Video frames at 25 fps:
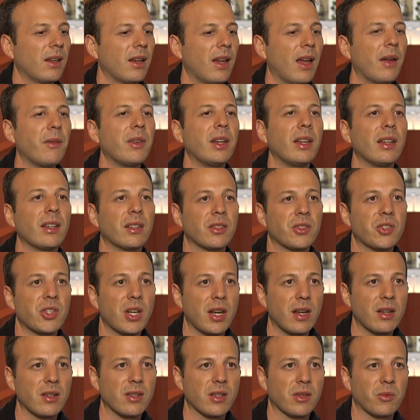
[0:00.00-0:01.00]
having
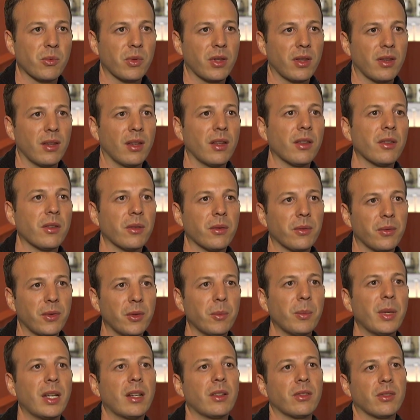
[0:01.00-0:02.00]
exchanges with other
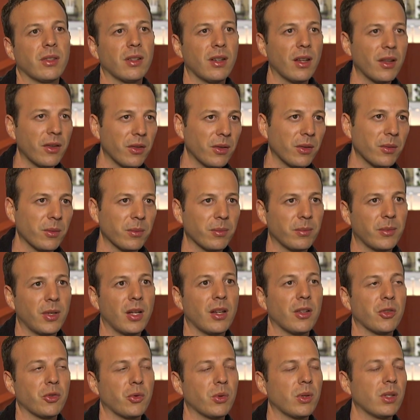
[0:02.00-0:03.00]
filmmakers in other
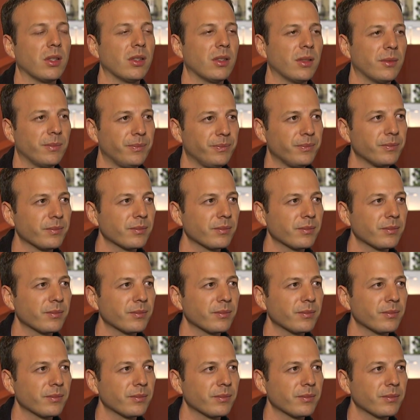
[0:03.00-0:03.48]
countries.